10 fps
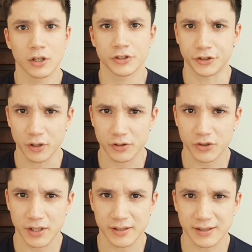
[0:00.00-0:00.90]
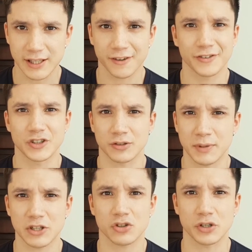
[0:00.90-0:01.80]
So don't stress yourself, just
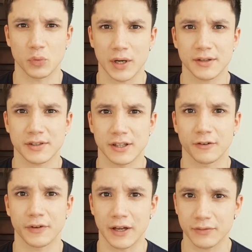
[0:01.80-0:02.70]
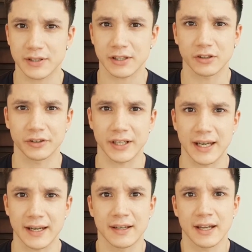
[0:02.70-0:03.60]
make sure you weigh yourself every single
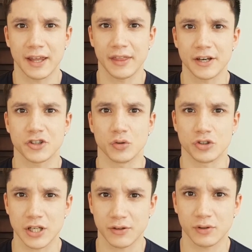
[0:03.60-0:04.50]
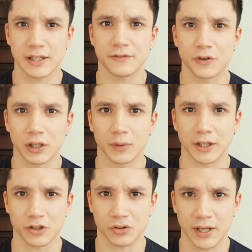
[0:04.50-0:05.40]
day and that you're generally
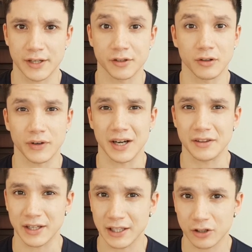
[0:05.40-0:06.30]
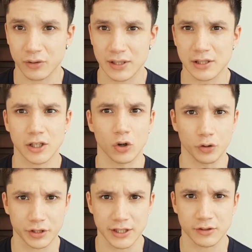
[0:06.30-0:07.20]
following a trend of either increasing
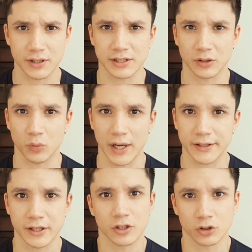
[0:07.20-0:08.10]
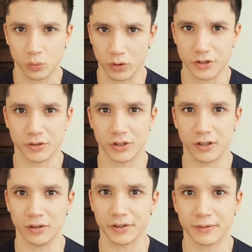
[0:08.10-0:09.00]
or decreasing weight towards your
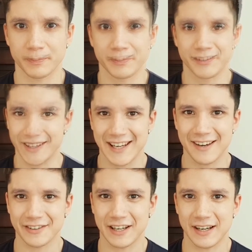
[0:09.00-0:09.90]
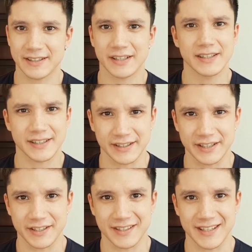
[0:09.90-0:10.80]
goals. So there you have it, guys, it's as
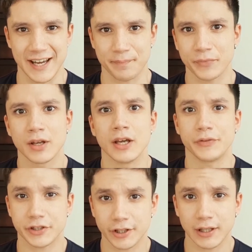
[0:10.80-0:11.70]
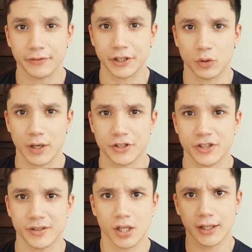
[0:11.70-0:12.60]
easy as that. If you still have any
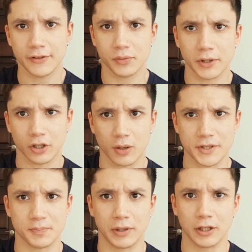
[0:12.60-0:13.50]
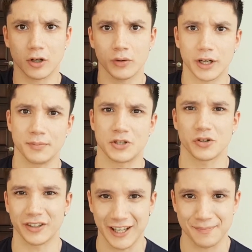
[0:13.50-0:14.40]
questions, leave them in the comments below and I'll be
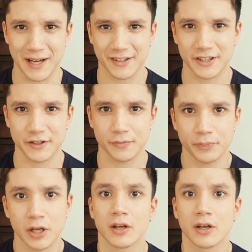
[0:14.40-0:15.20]
sure to get back to you.